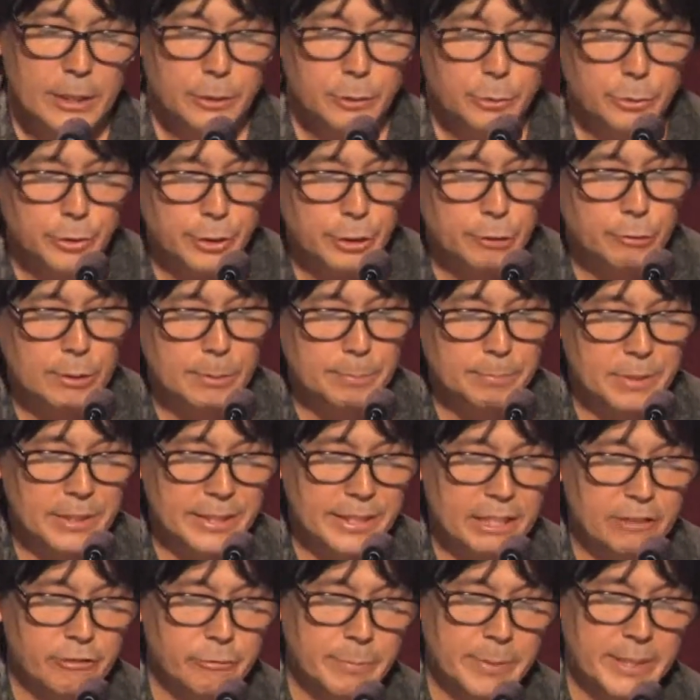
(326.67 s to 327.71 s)
to the
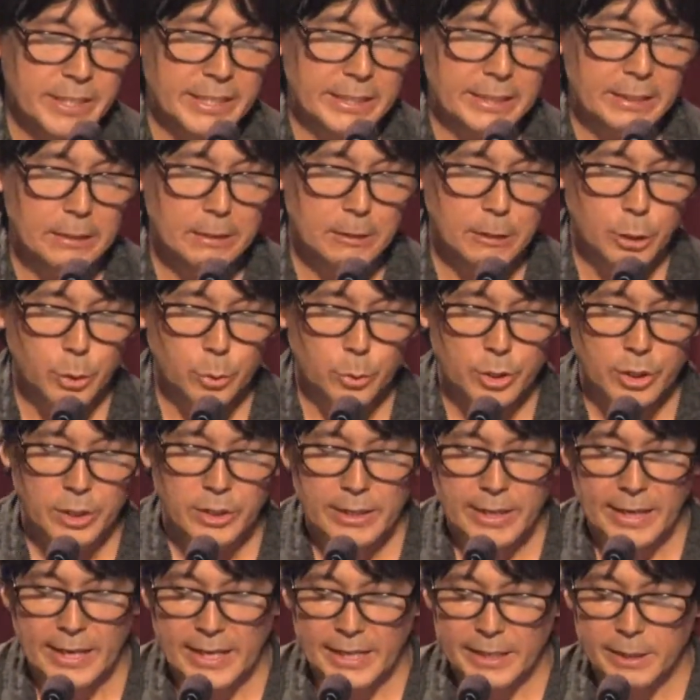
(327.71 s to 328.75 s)
crippling of many
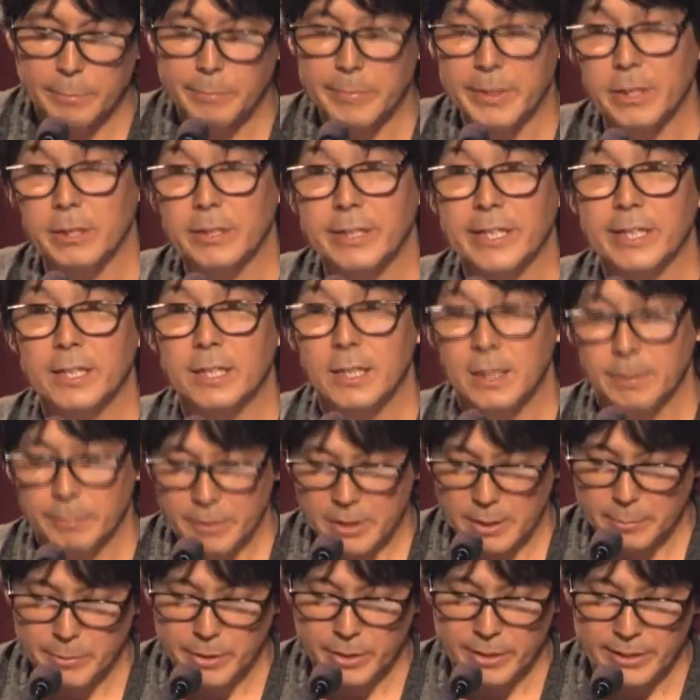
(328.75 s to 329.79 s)
lower and middle-income
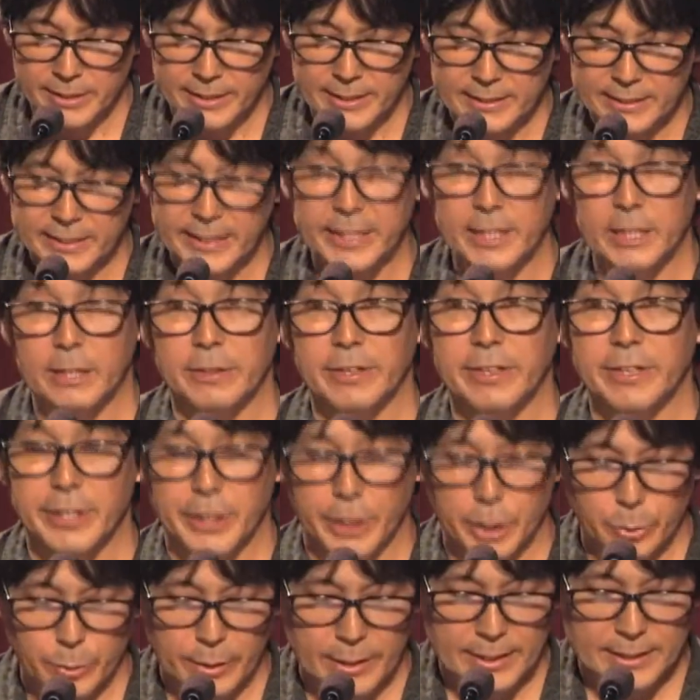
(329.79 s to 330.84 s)
communities here in the
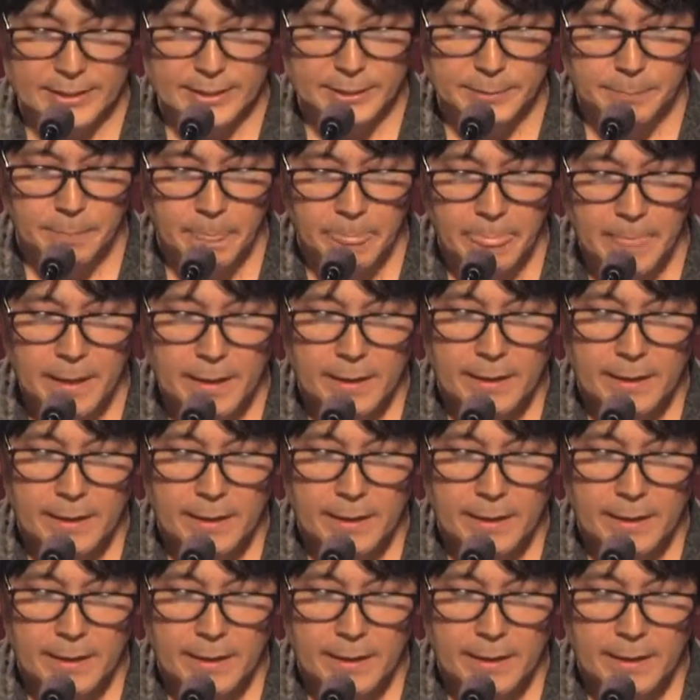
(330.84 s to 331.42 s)
U.S.